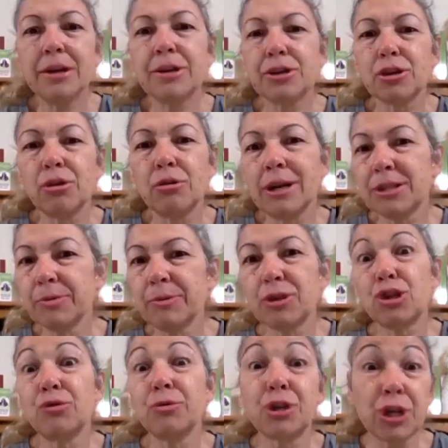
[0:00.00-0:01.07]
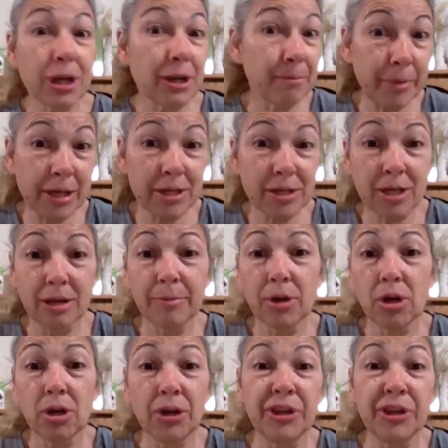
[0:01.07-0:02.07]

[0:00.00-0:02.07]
So I switched to a chicken-based kibble.